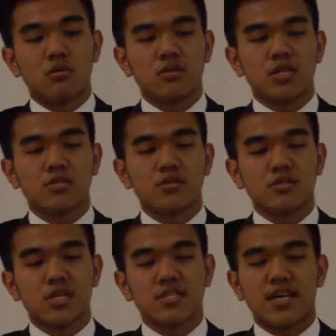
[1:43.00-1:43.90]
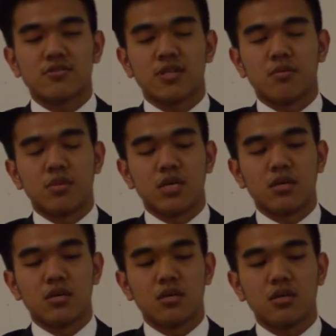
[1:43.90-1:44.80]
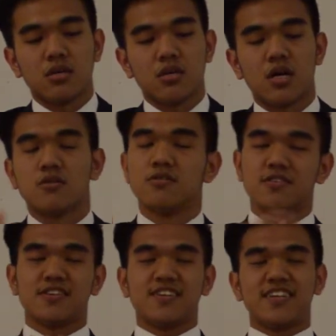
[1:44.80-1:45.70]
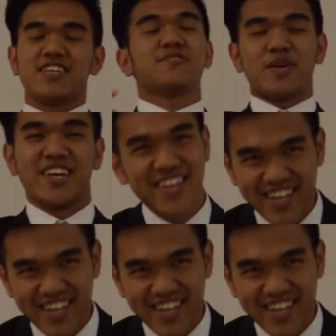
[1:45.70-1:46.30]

That's, that sounds like me. Oh, it is me.